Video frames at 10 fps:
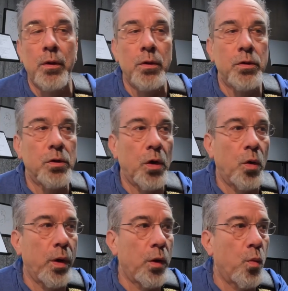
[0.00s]

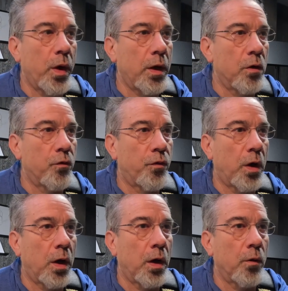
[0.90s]
So a way of
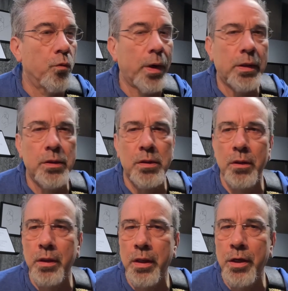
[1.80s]

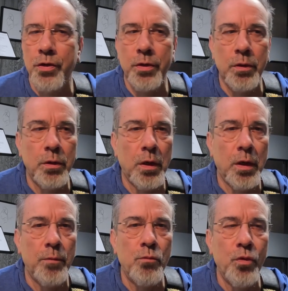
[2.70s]
reconciliation,
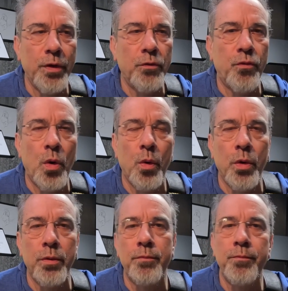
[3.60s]
moving
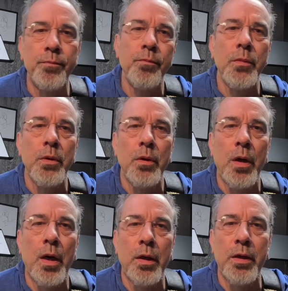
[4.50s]
forward,
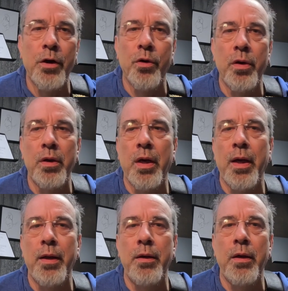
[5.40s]
carrying
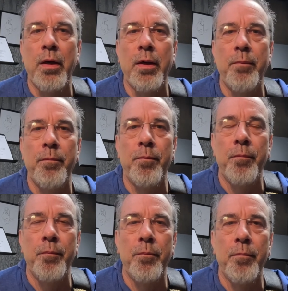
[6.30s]
on,
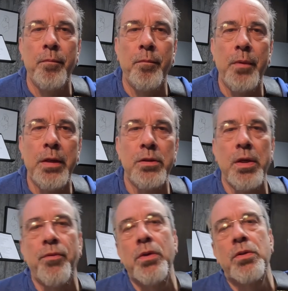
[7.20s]
as
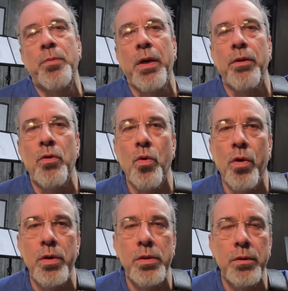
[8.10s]
evidenced by the
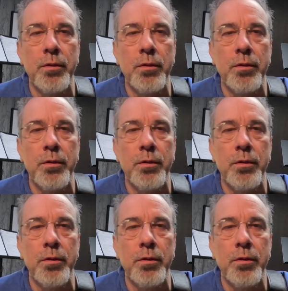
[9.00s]
chorus.